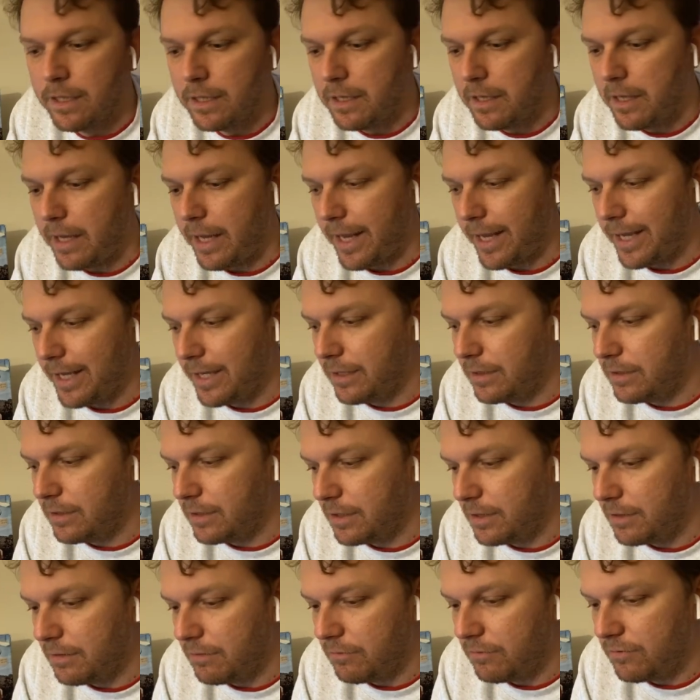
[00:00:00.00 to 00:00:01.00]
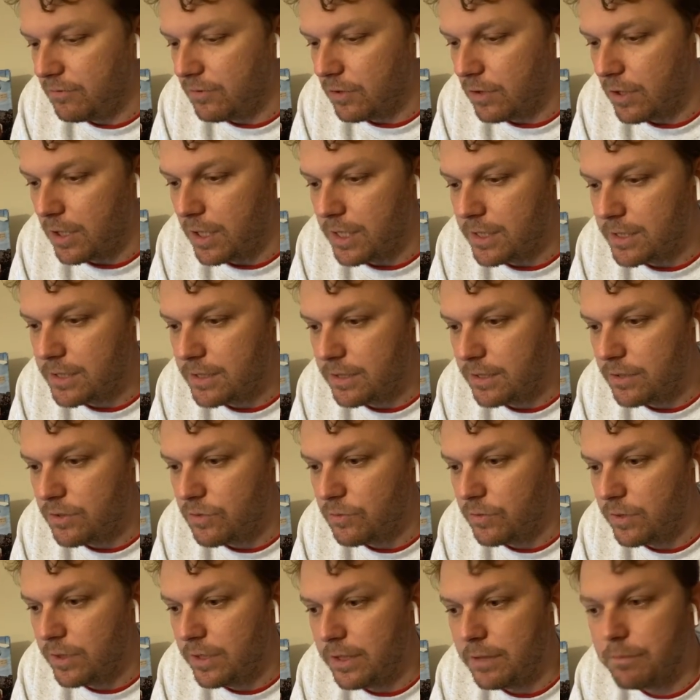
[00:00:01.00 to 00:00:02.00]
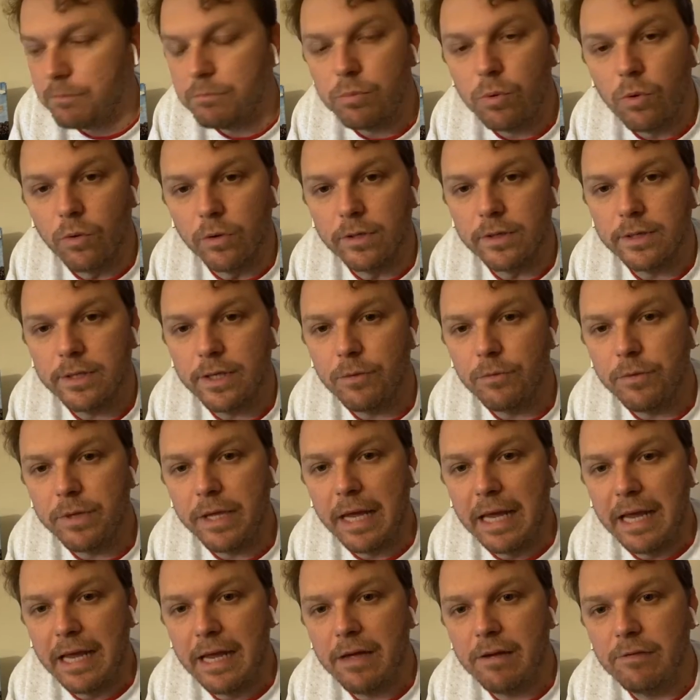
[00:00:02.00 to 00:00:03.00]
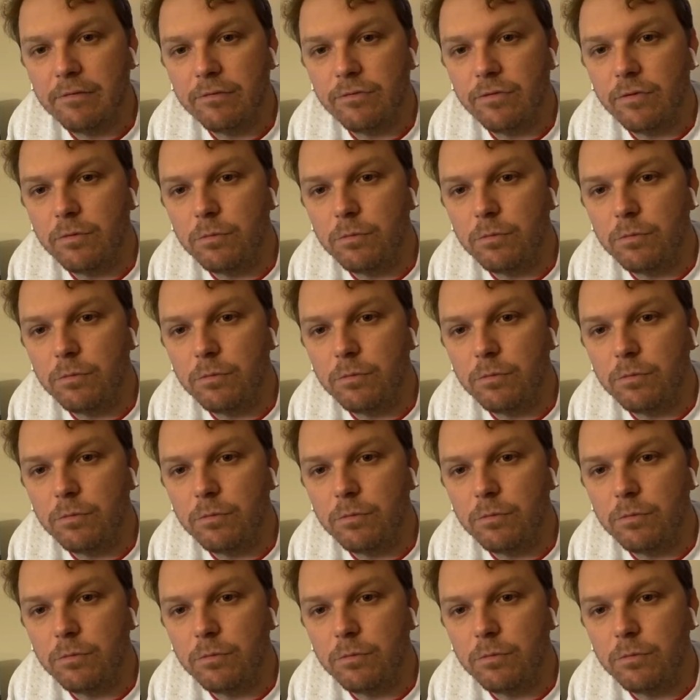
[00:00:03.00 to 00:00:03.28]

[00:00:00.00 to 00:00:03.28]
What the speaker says: and for us it's really important that we have